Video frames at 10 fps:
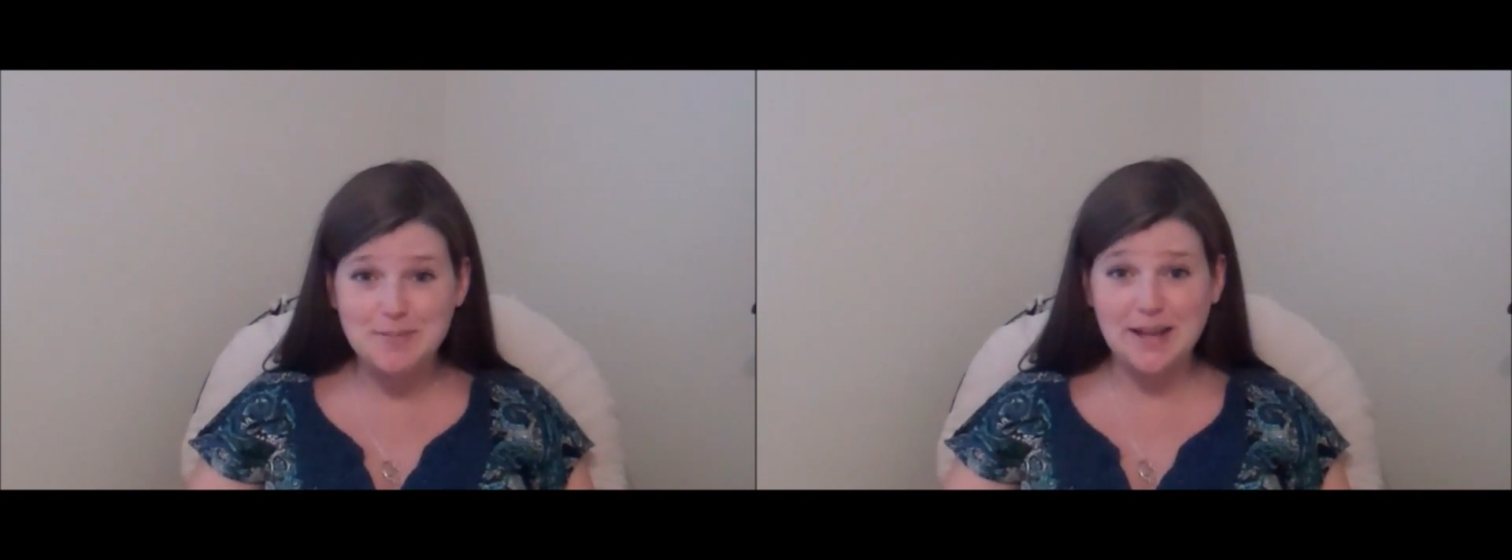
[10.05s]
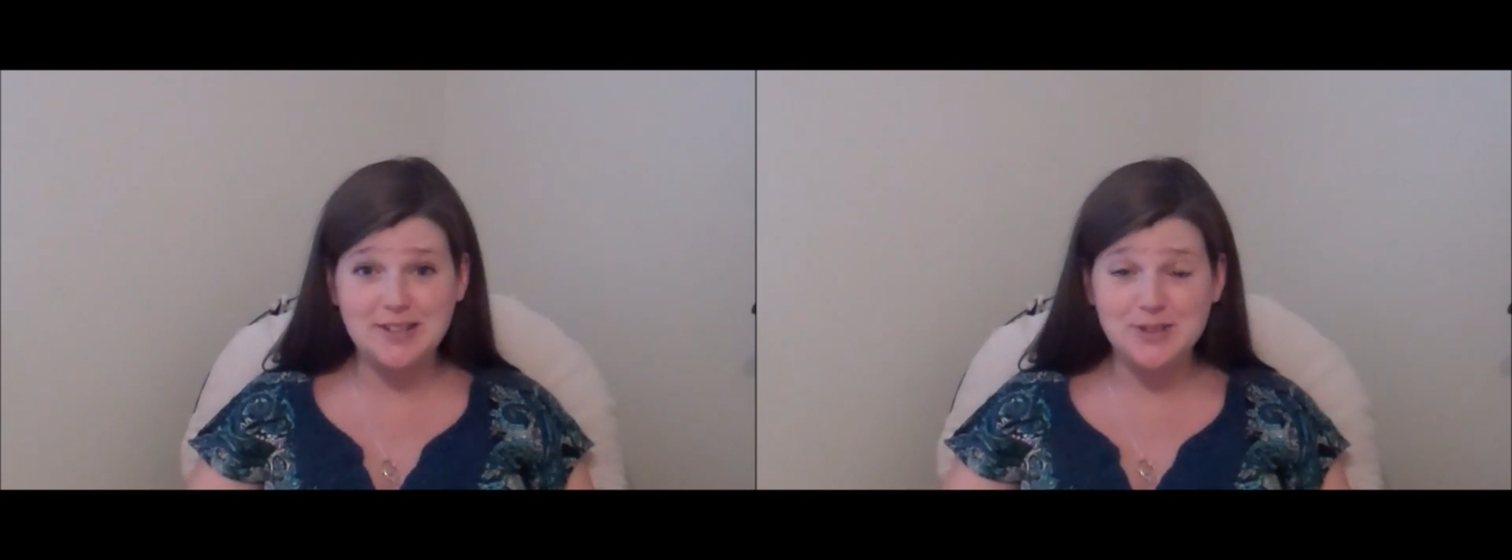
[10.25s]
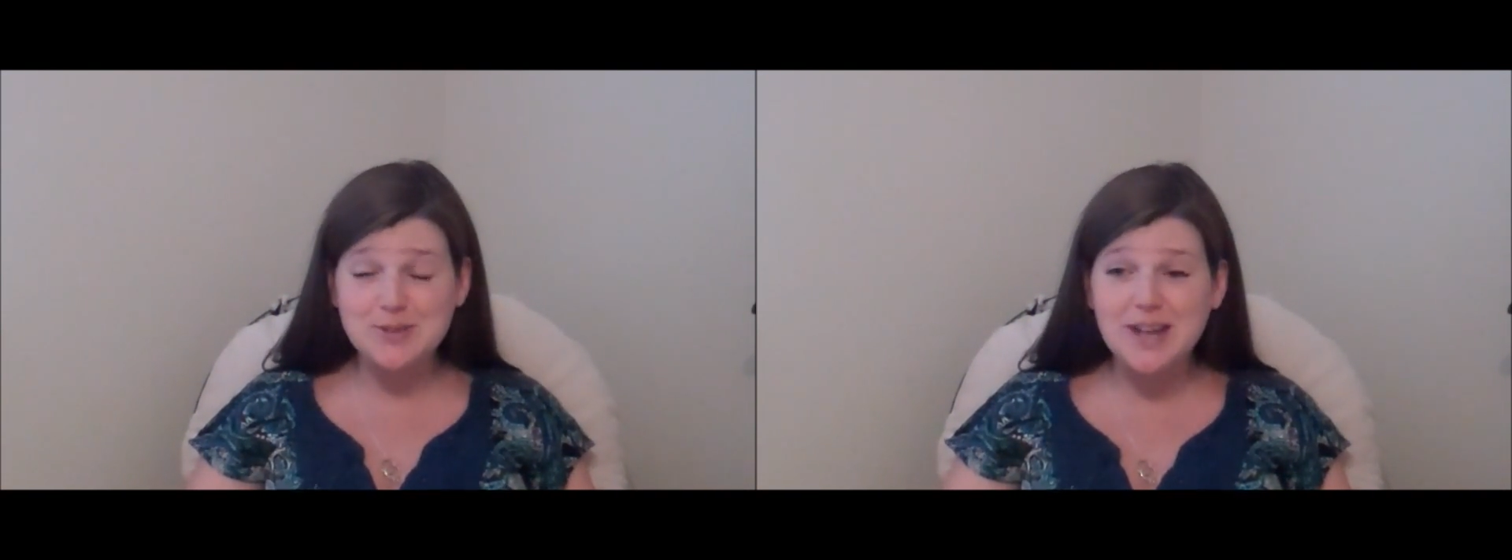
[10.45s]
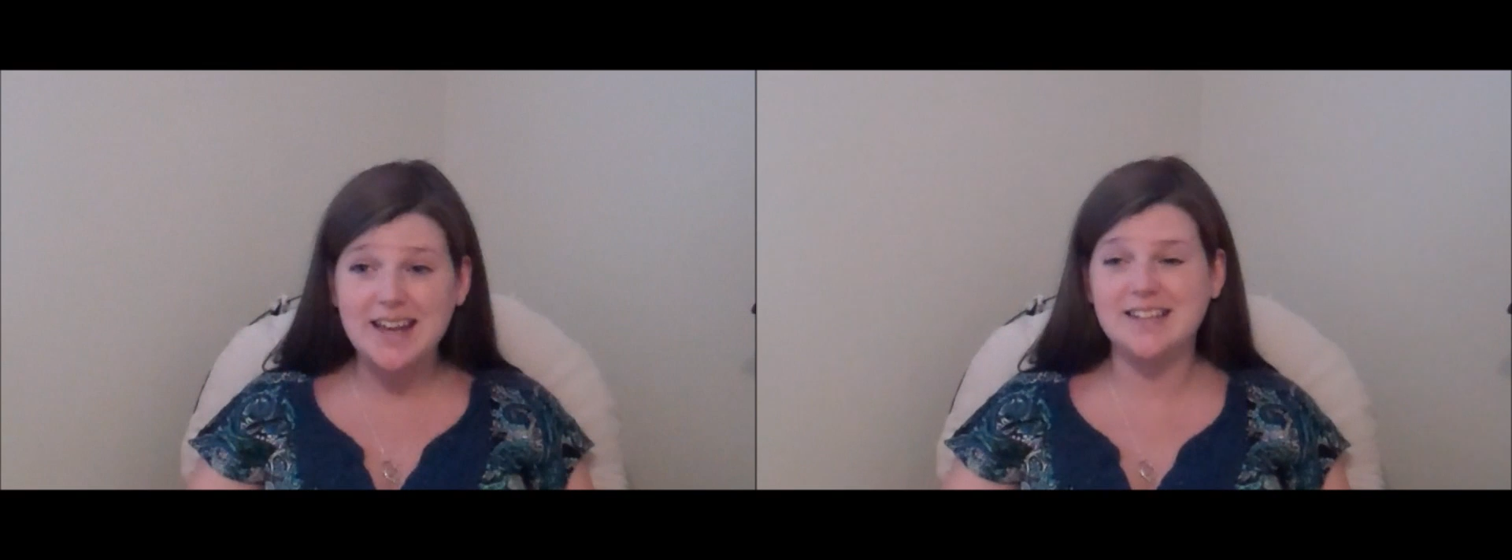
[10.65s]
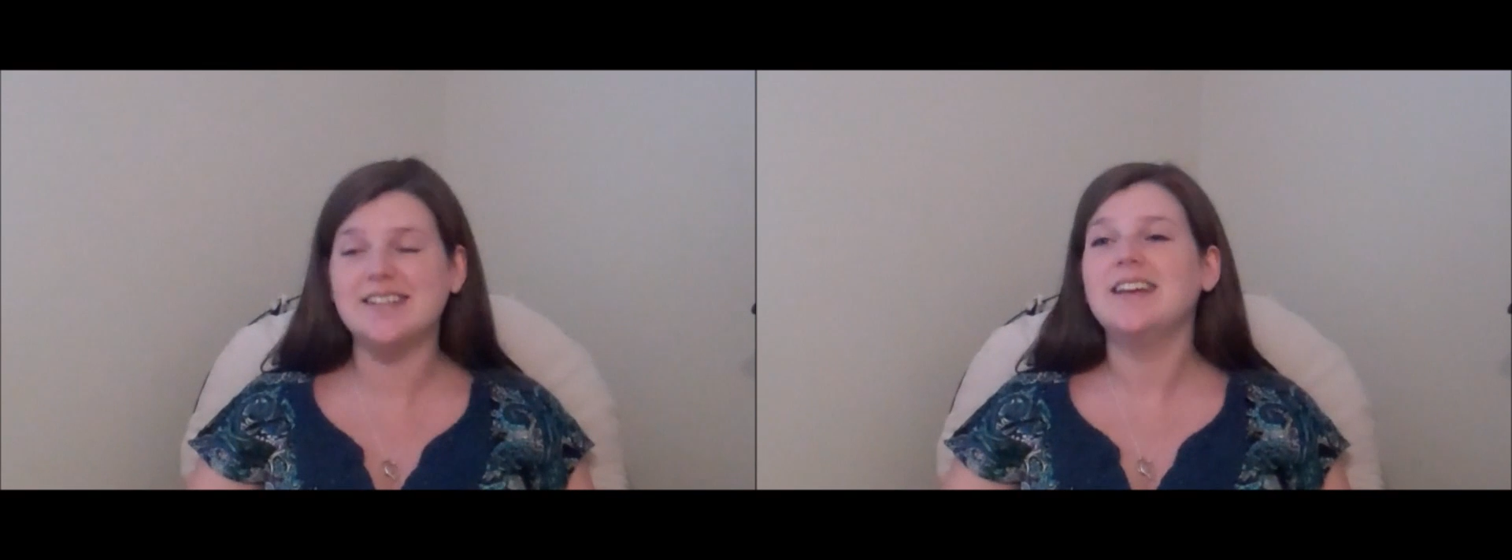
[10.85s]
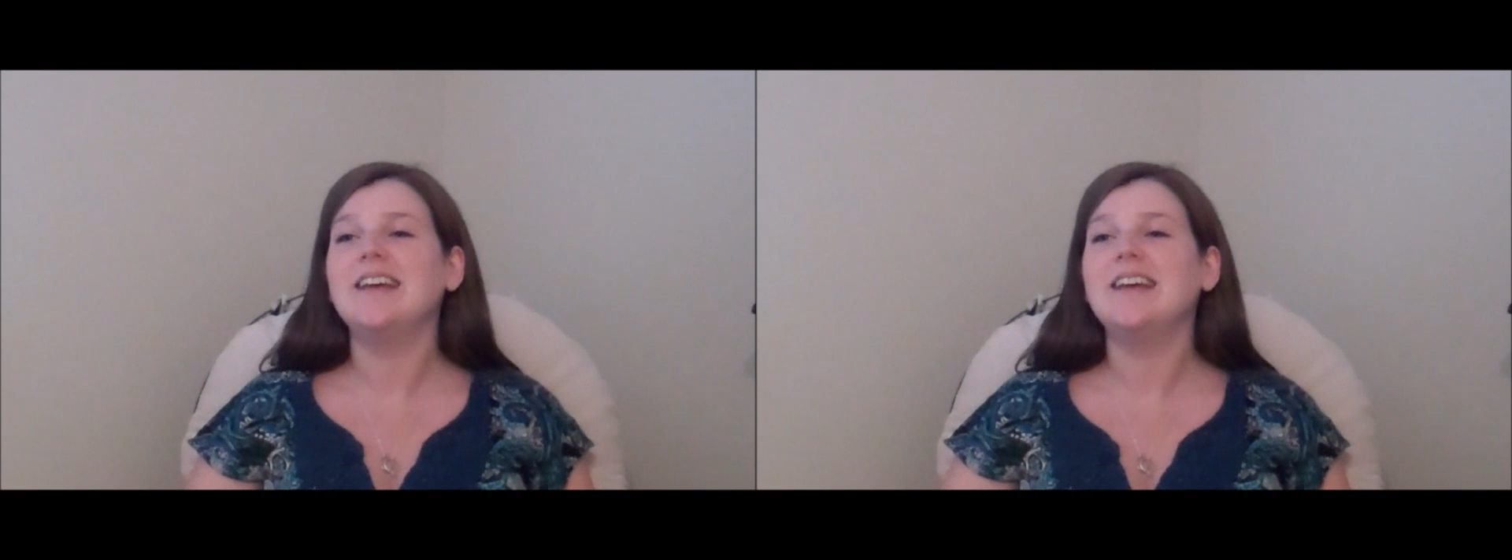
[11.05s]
my due date.